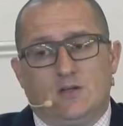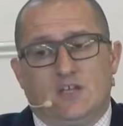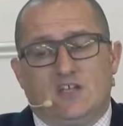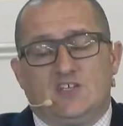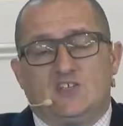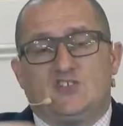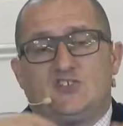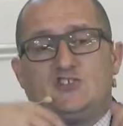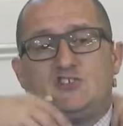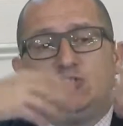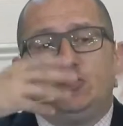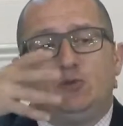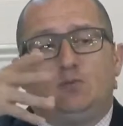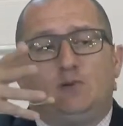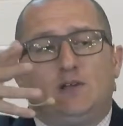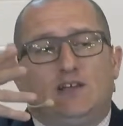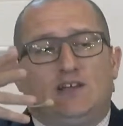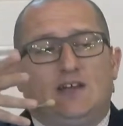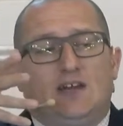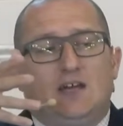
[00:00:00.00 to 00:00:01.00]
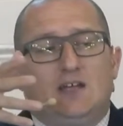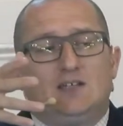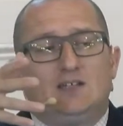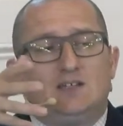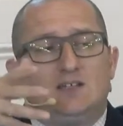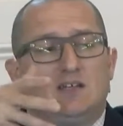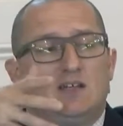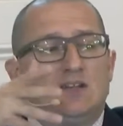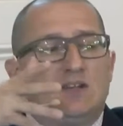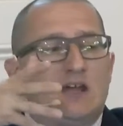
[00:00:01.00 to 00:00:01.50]
is
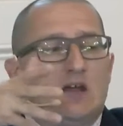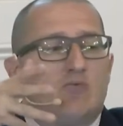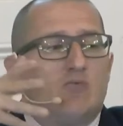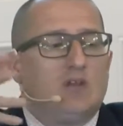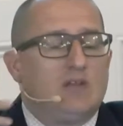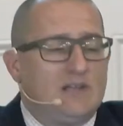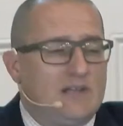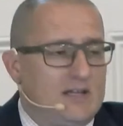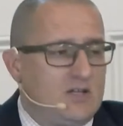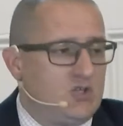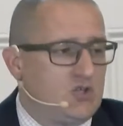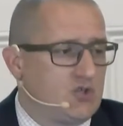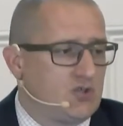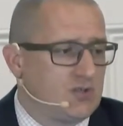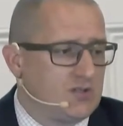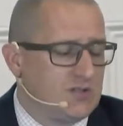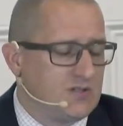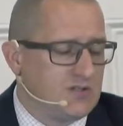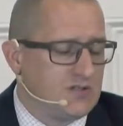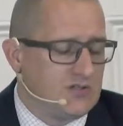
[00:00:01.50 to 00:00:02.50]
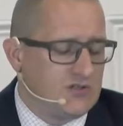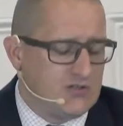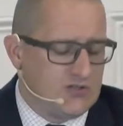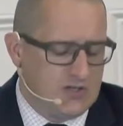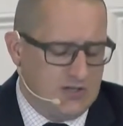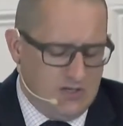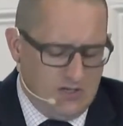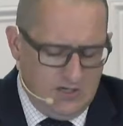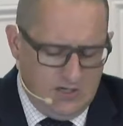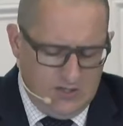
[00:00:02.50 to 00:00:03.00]
duplicated in their relations